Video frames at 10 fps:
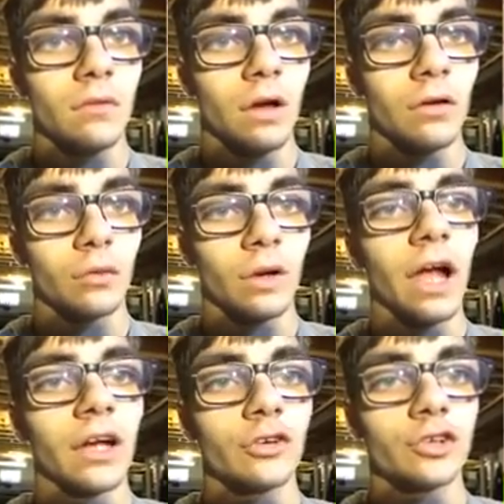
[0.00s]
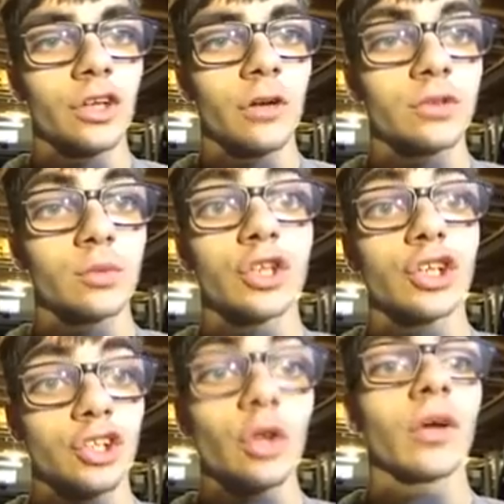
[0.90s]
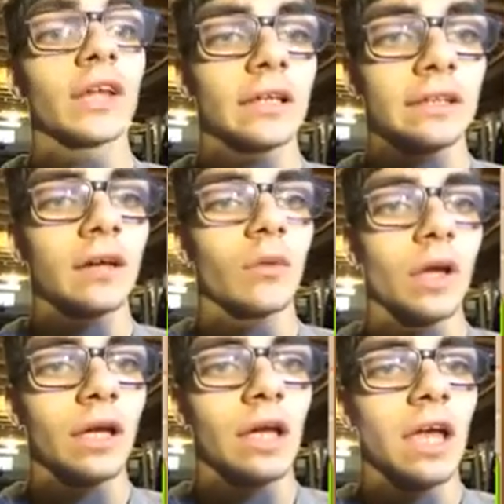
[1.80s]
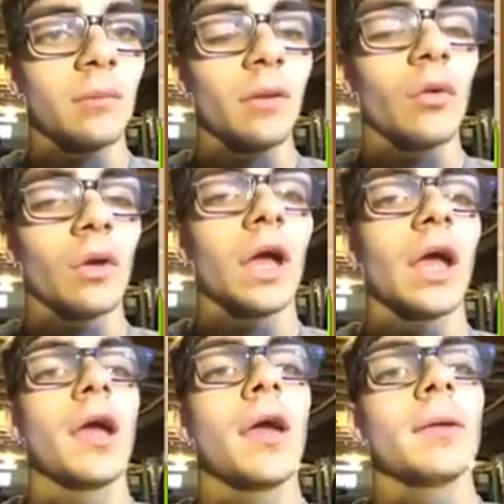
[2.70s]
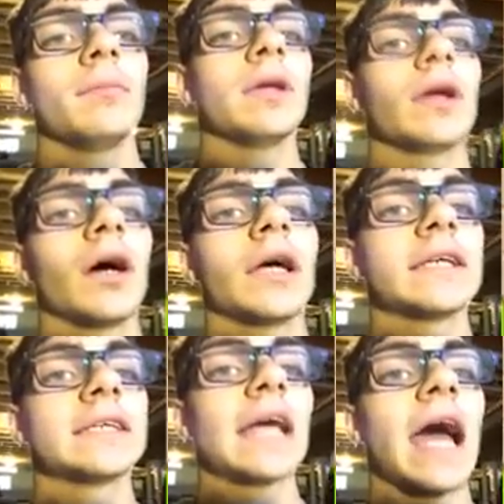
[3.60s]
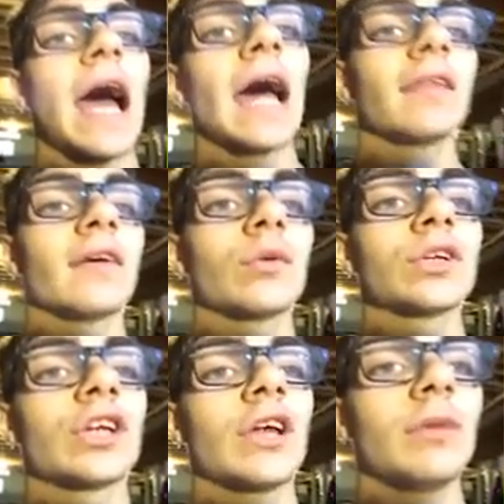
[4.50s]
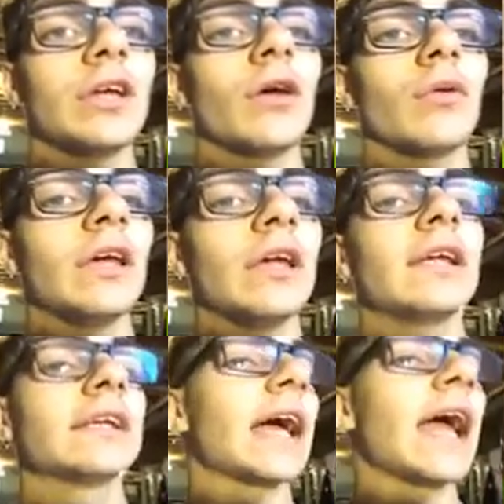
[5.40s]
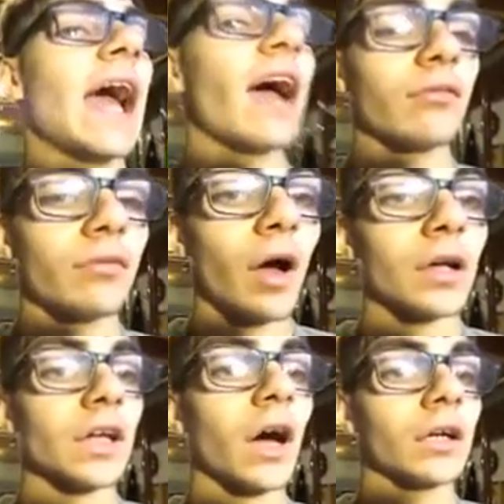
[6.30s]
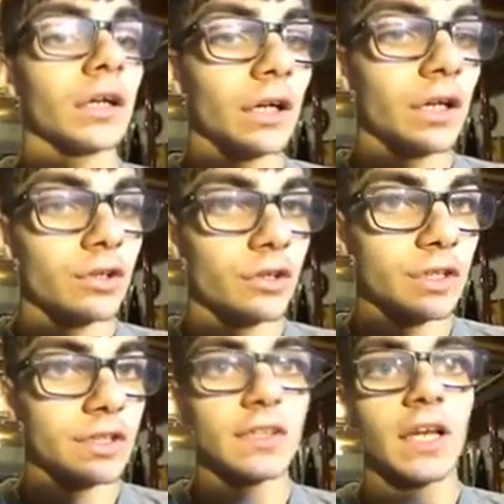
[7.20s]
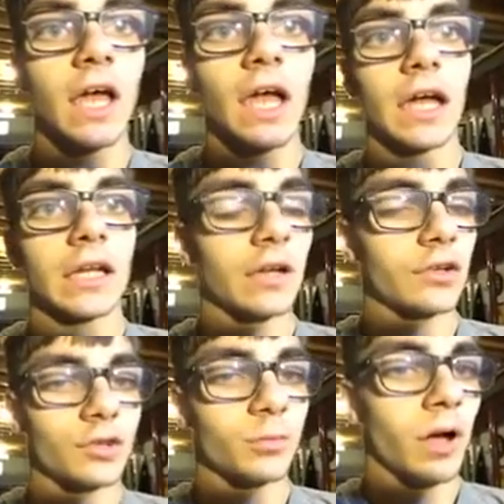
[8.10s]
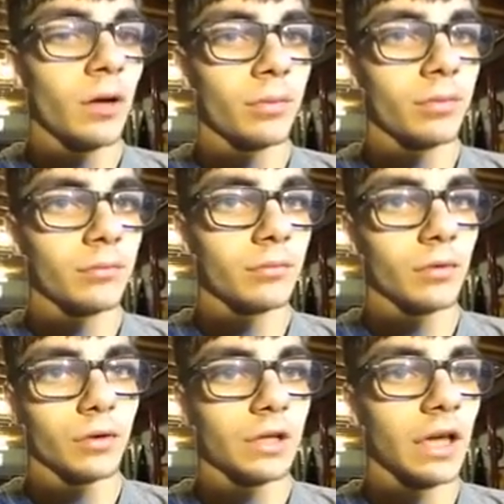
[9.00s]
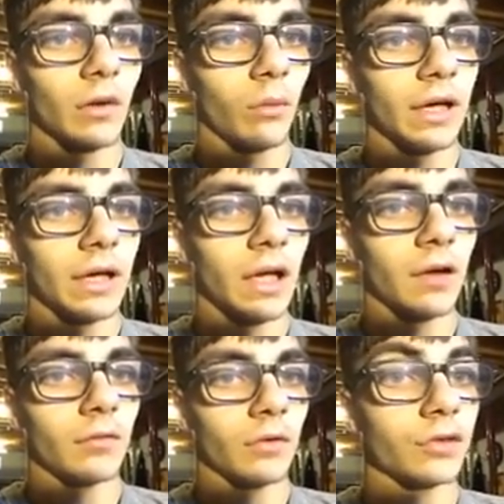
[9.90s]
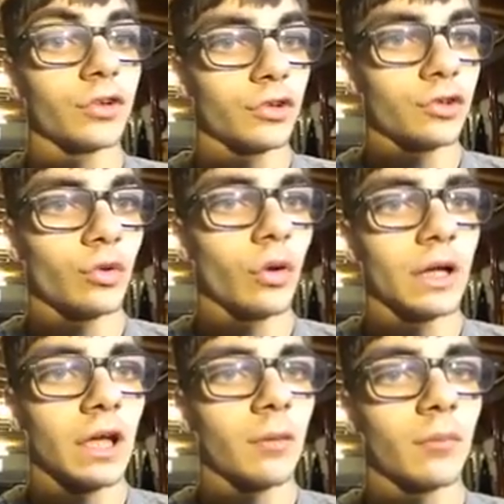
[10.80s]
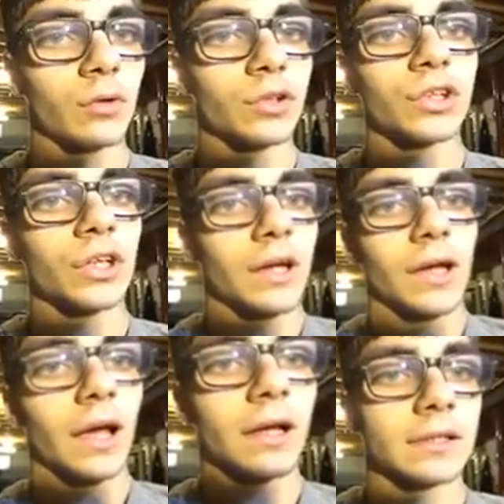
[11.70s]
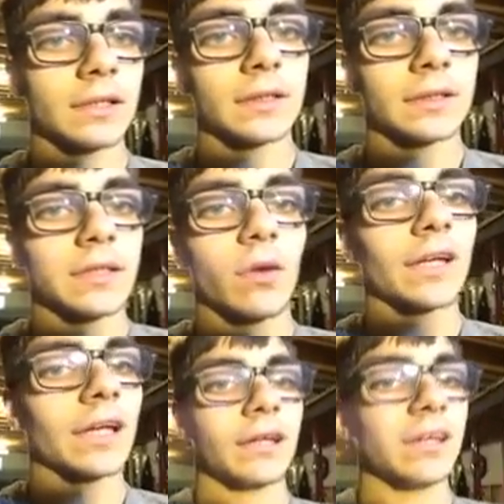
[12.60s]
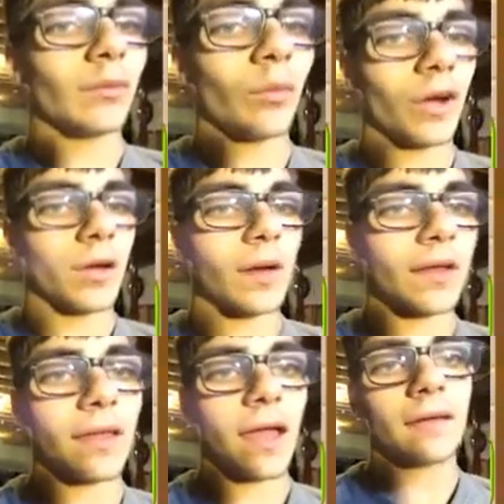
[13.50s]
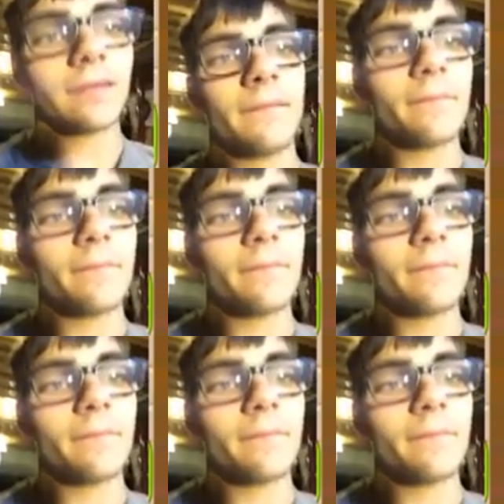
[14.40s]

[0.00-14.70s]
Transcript: reactor subs, which is the one that take away camo, because there was going to be no need, because I have a ton of ninjas, and ninjas pop or take away or destroy camos as is, so I didn't need to worry about that.